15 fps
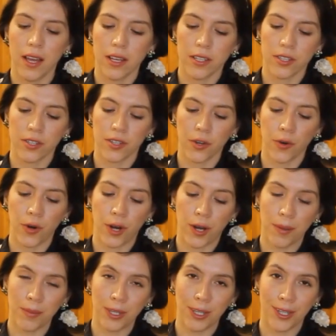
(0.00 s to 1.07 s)
So
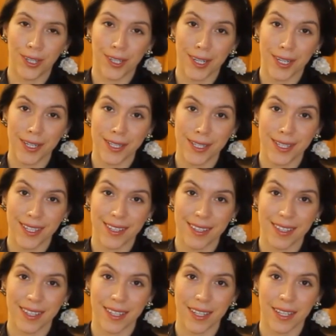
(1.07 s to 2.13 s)
I'm curious to
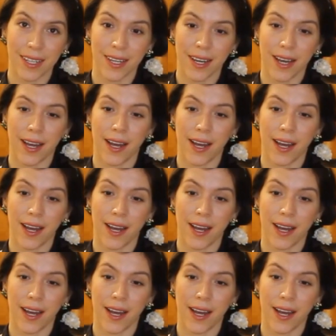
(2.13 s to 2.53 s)
see